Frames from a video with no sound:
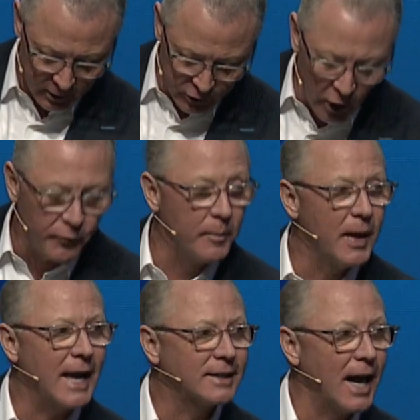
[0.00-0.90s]
So from
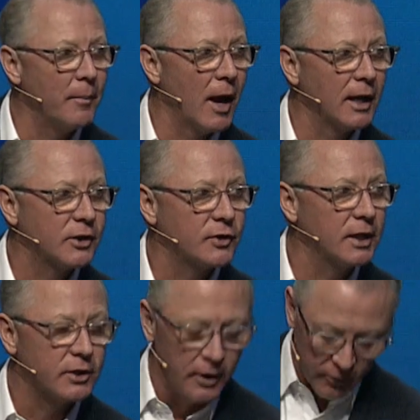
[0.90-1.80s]
that time on, listen
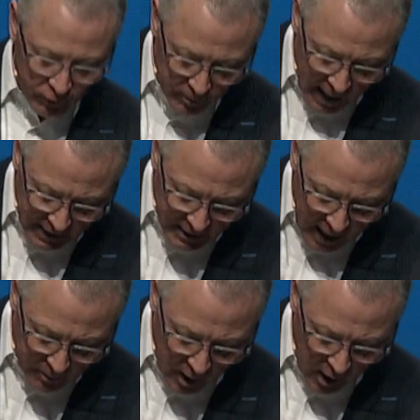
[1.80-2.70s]
to this. From that
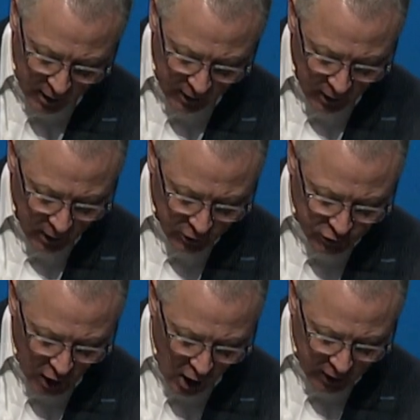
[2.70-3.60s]
time on,
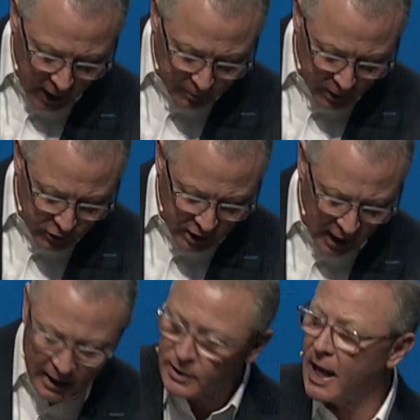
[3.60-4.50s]
Saul kept a
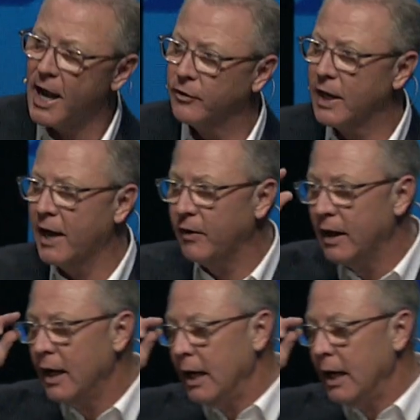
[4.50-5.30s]
jealous eye on David.